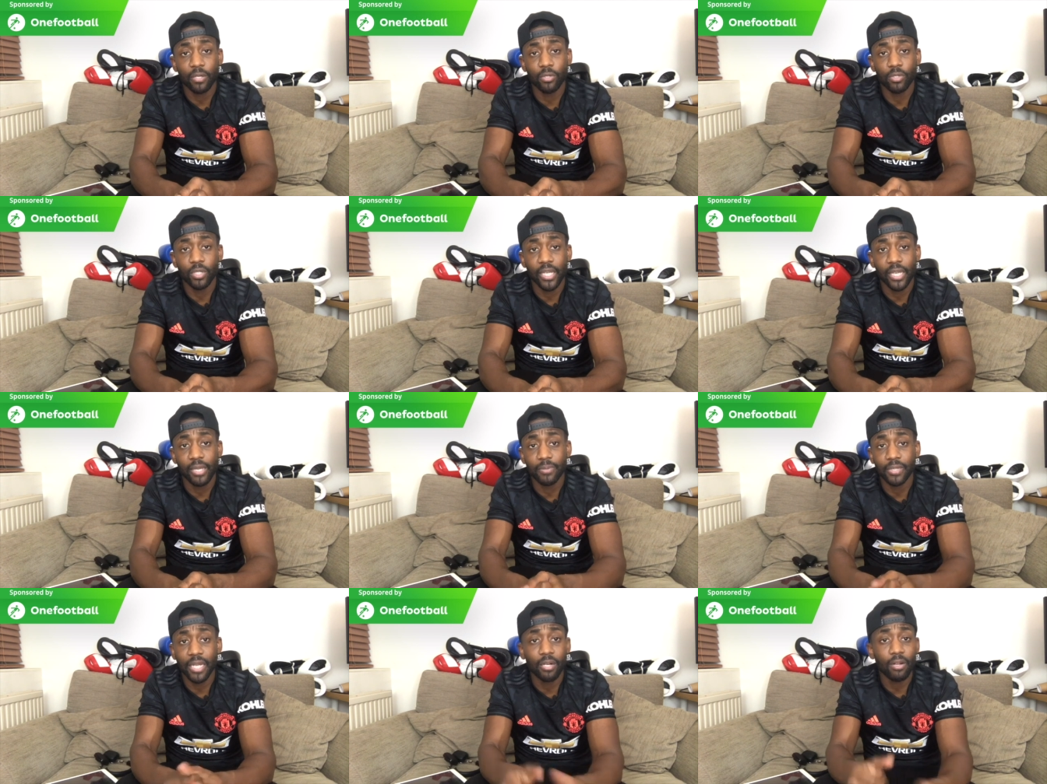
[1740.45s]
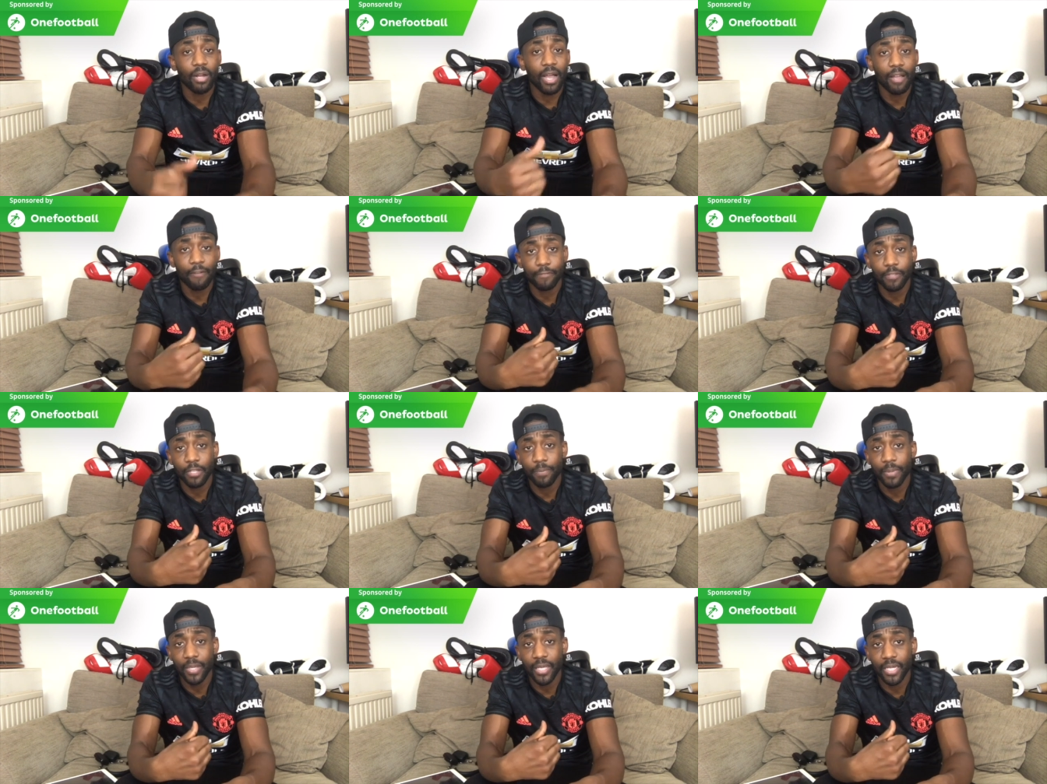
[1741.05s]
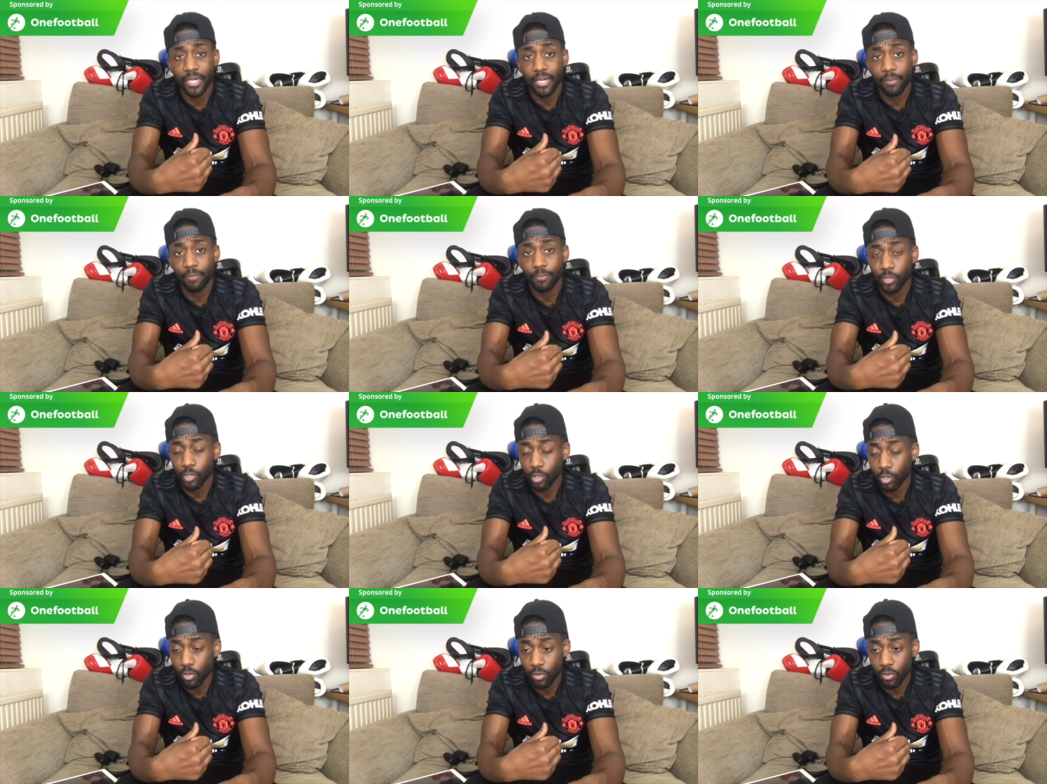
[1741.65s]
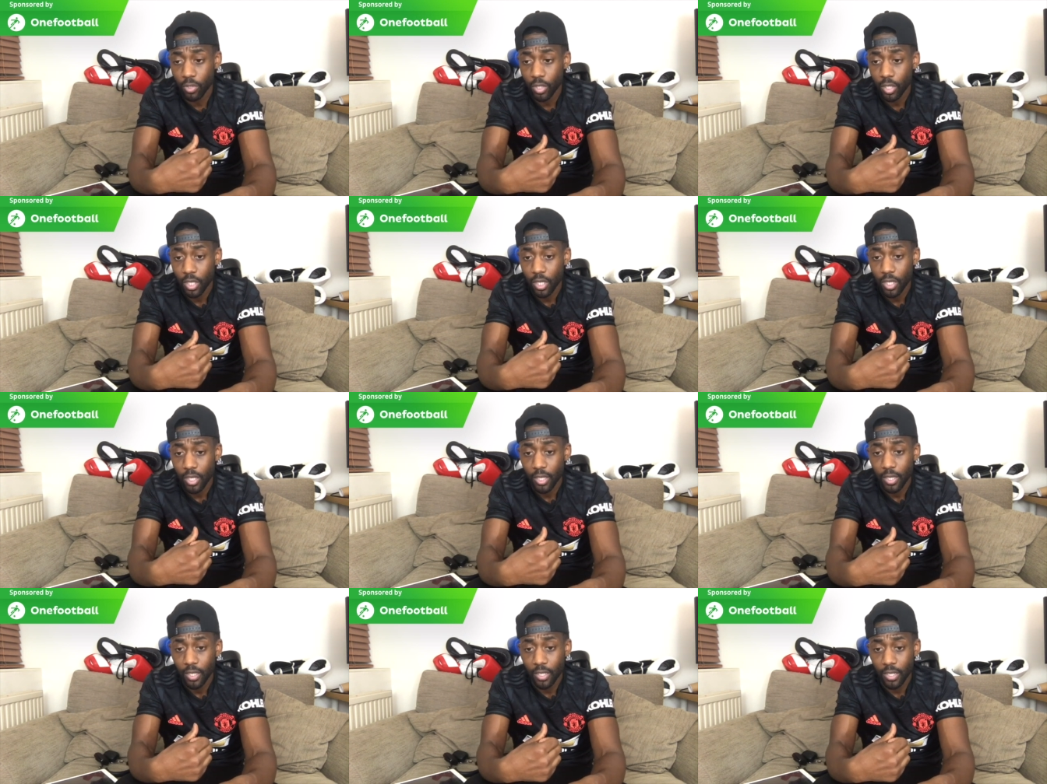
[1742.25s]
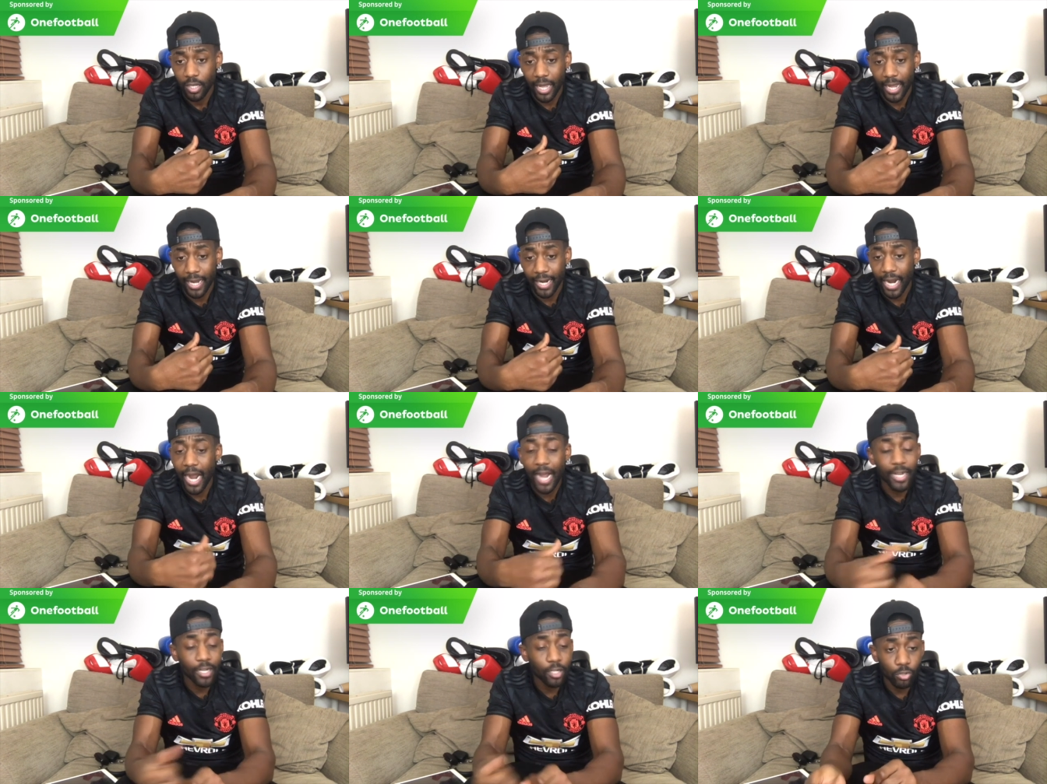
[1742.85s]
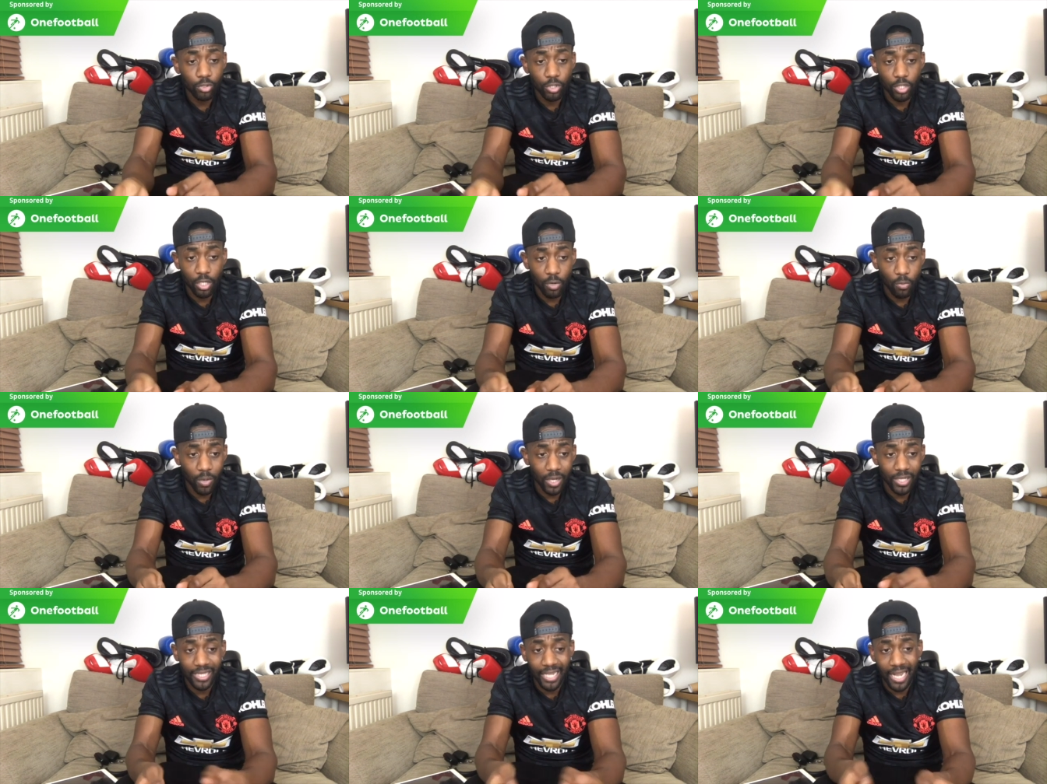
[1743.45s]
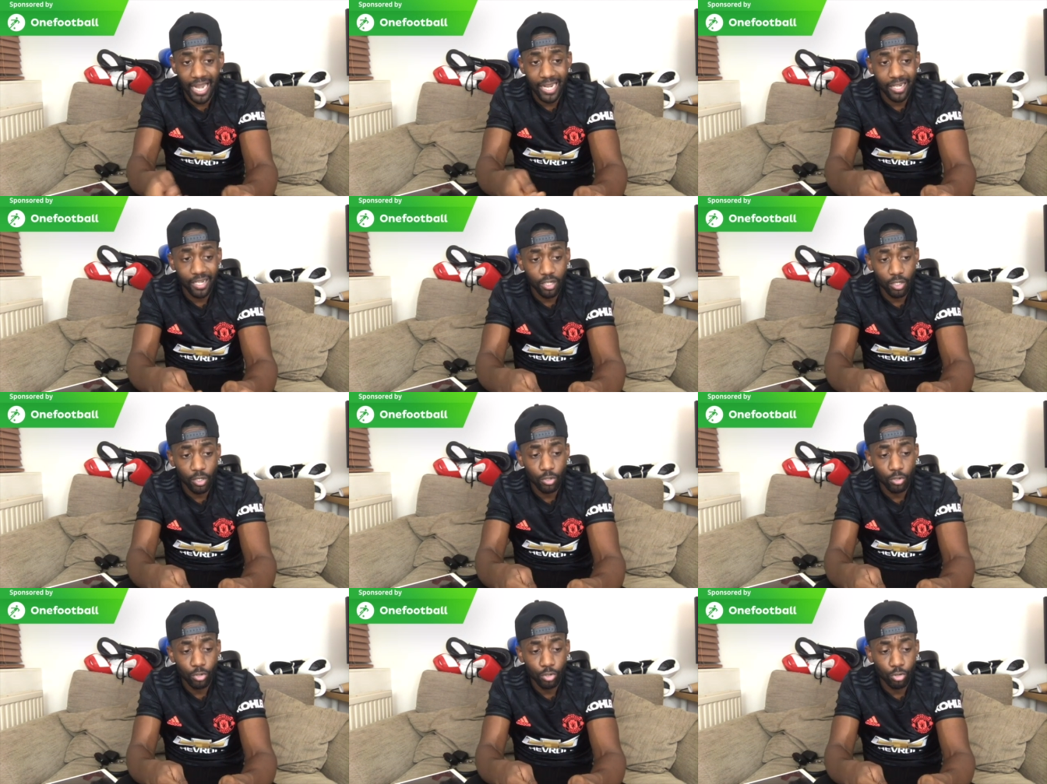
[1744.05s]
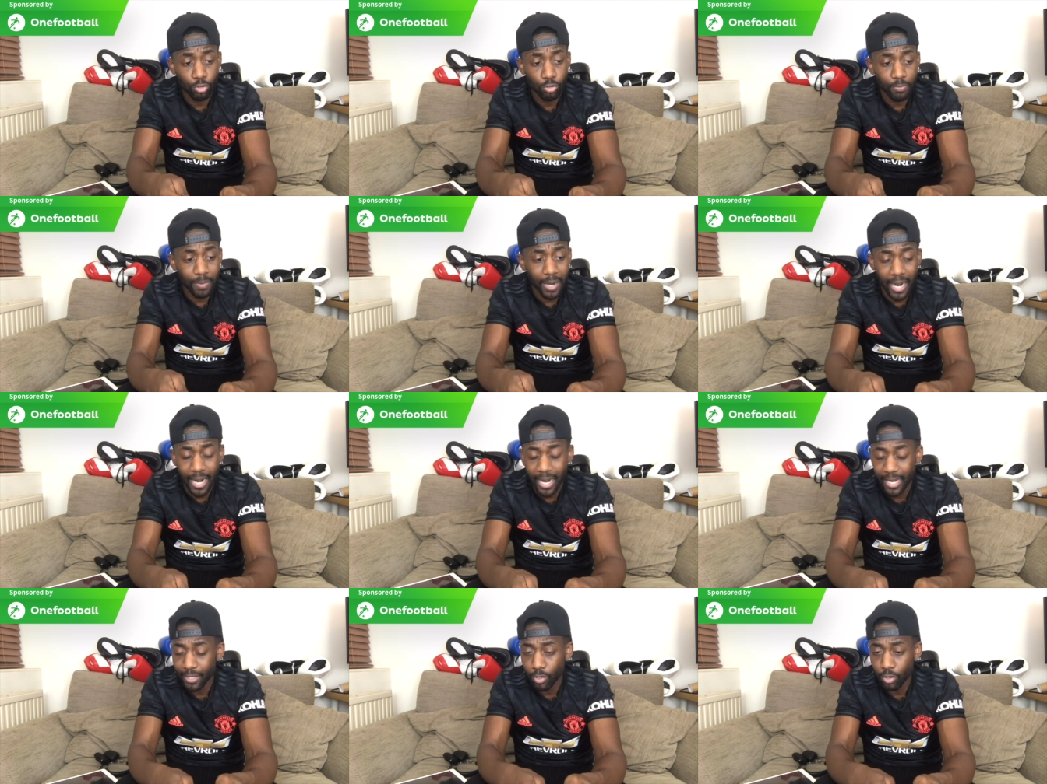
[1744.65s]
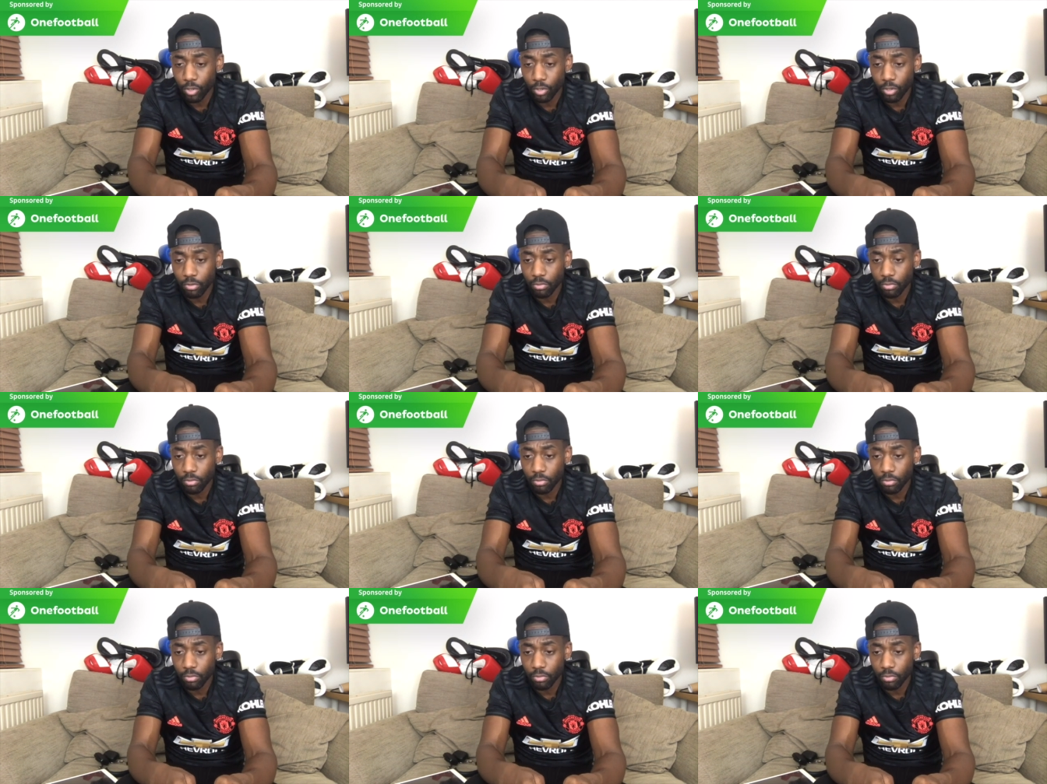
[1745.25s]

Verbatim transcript: all the games. I don't have to be at them, so like I go to the ones that I can go to, but I don't.